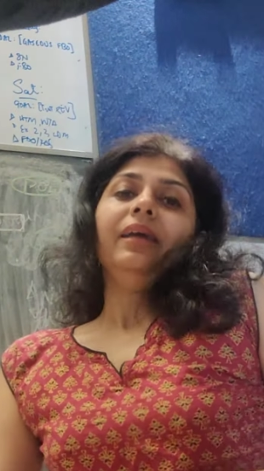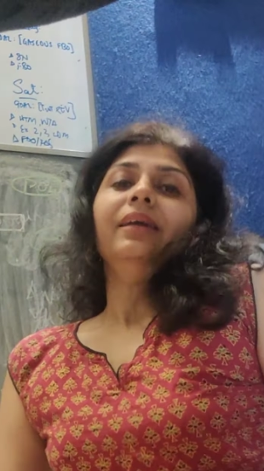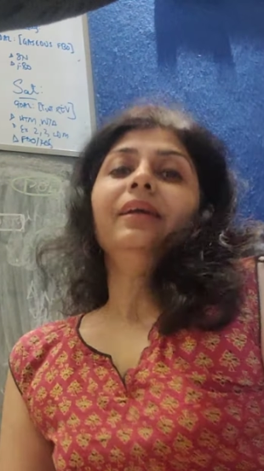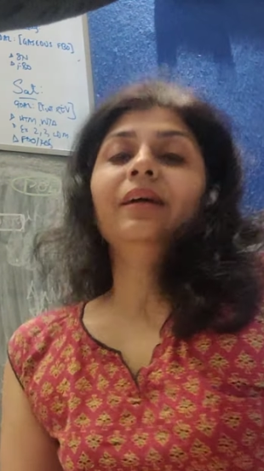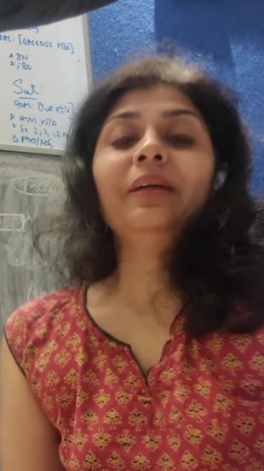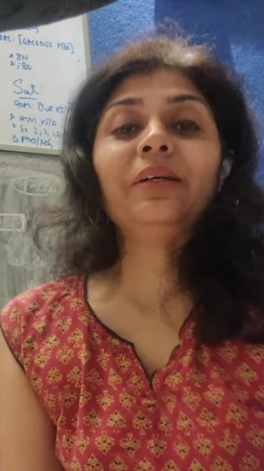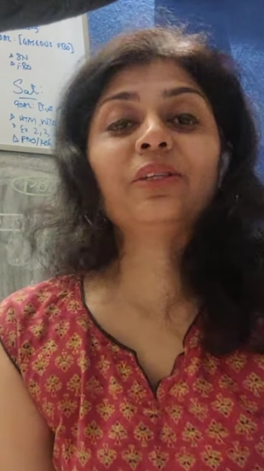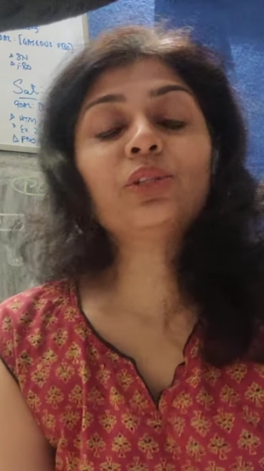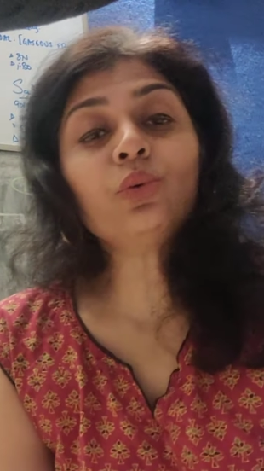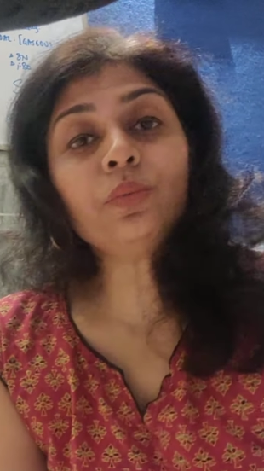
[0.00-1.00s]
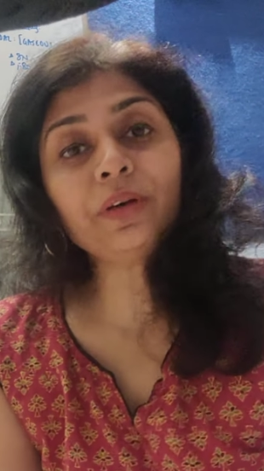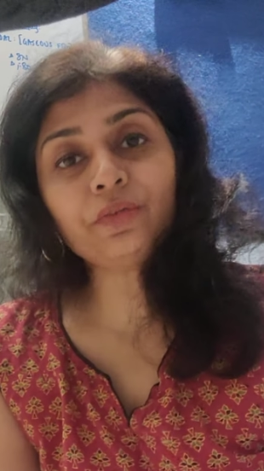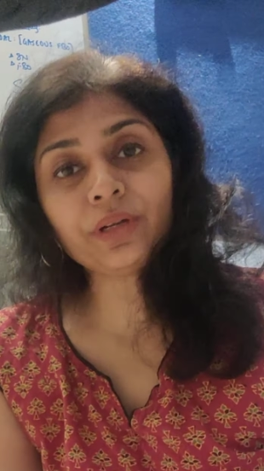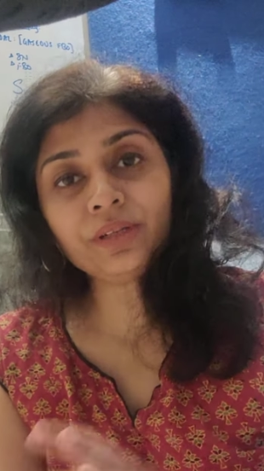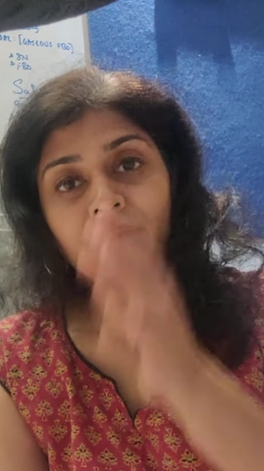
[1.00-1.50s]
Hi. So my
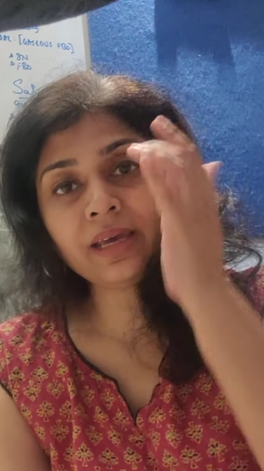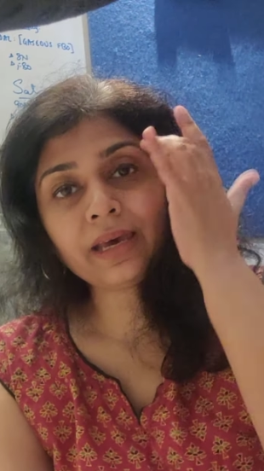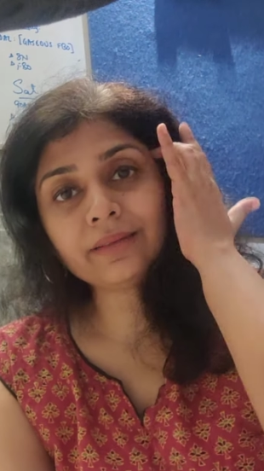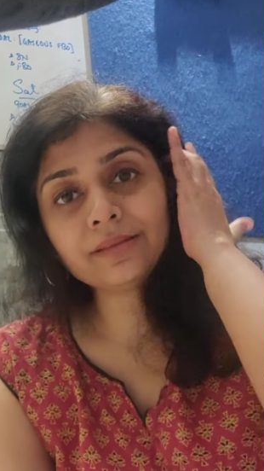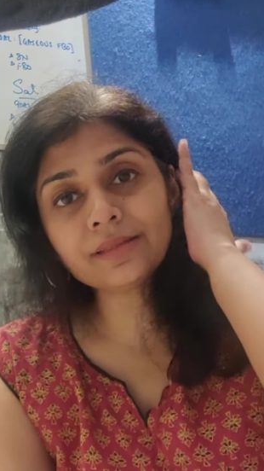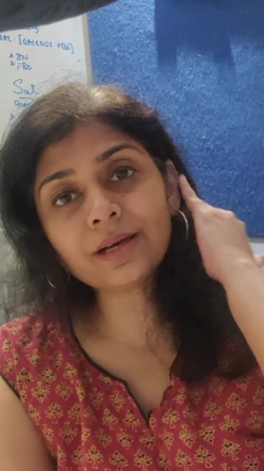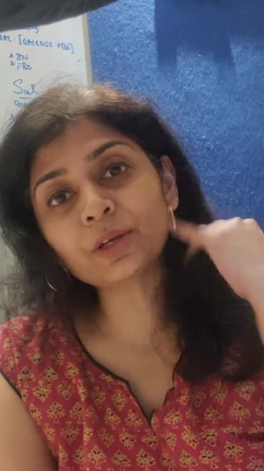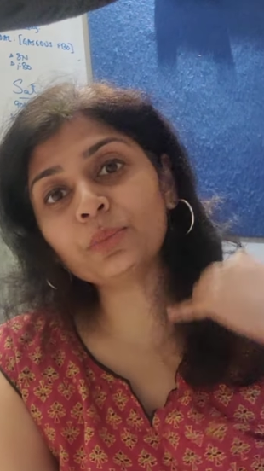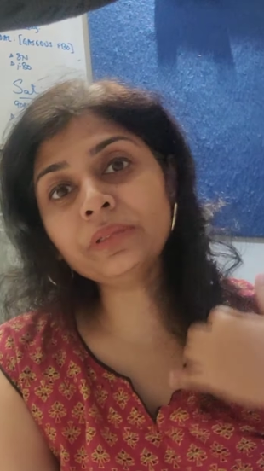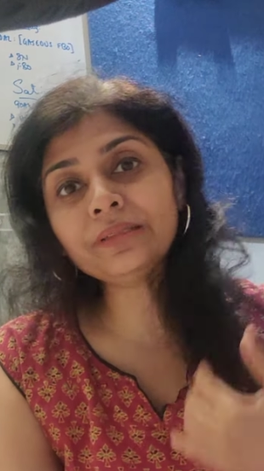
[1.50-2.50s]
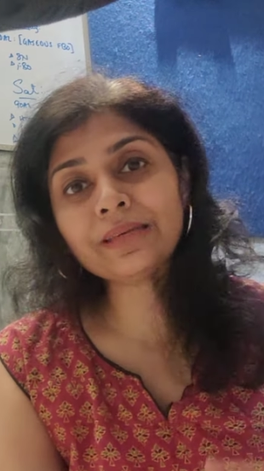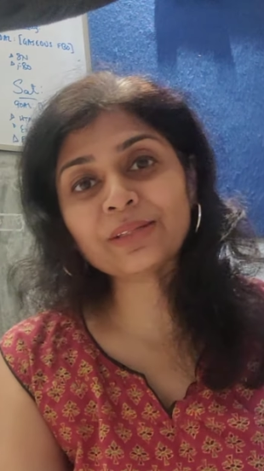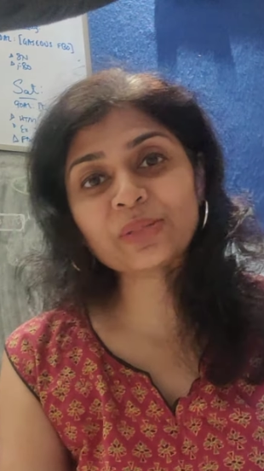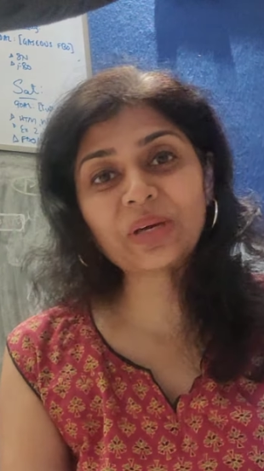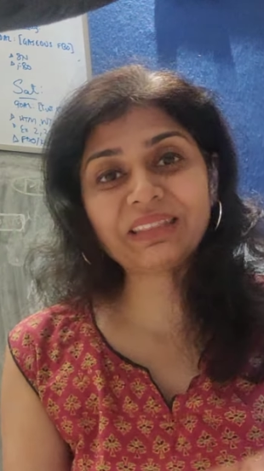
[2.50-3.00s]
friend and I had this argument,
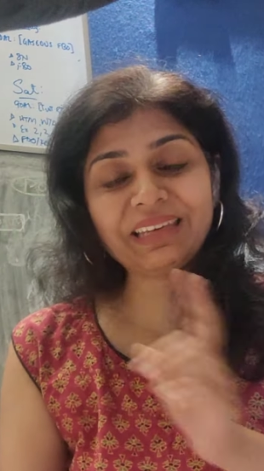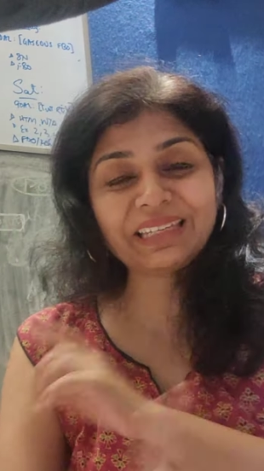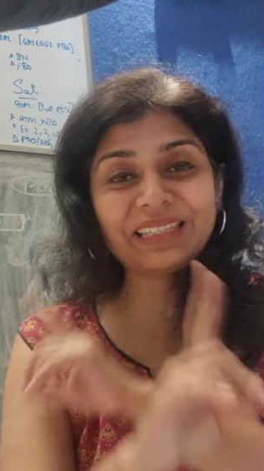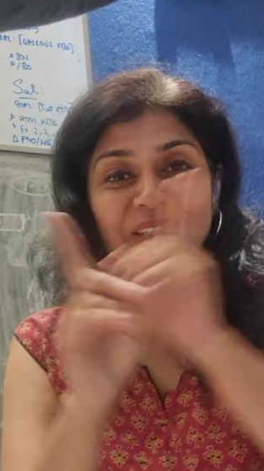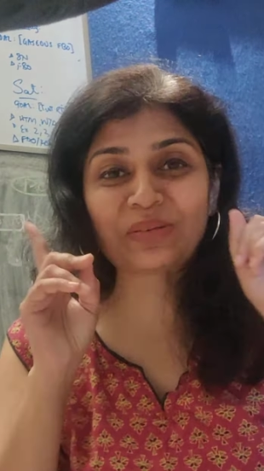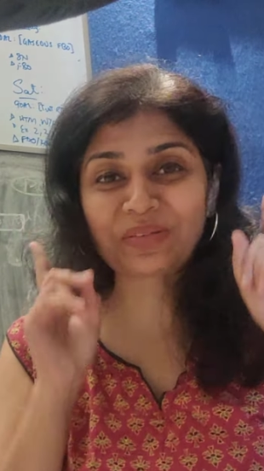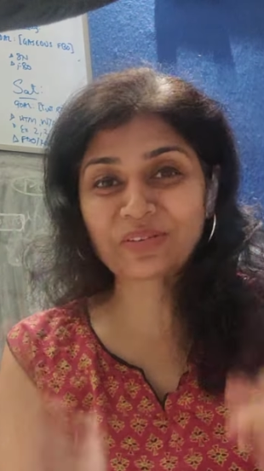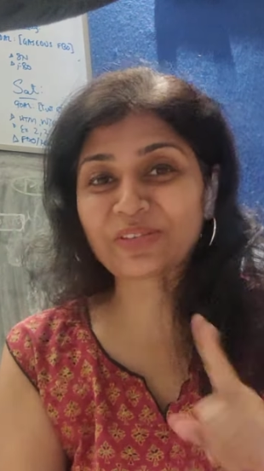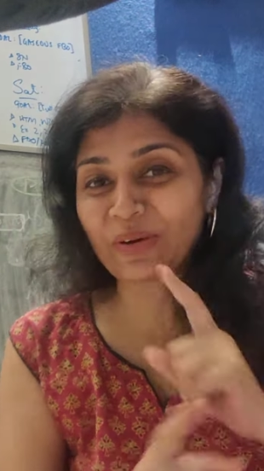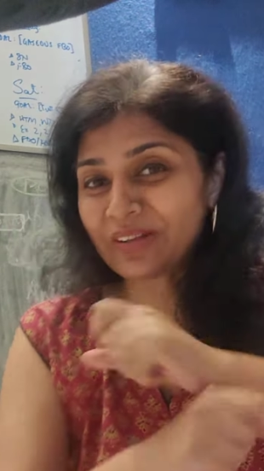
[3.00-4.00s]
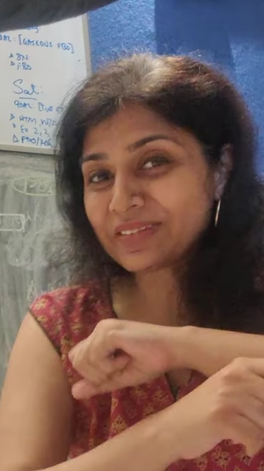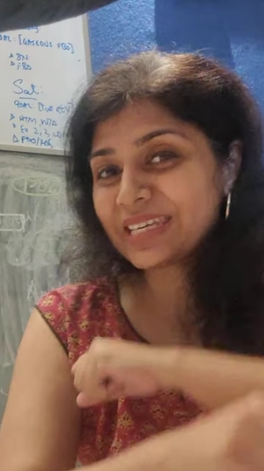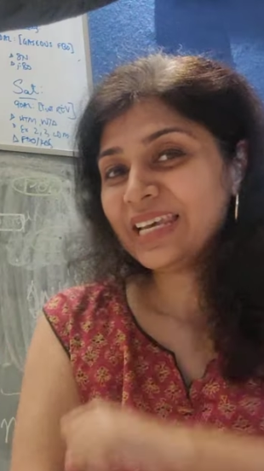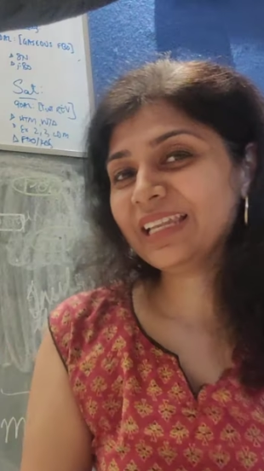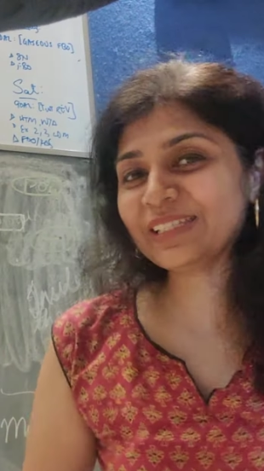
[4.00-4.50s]
and so I think it needs to be resolved.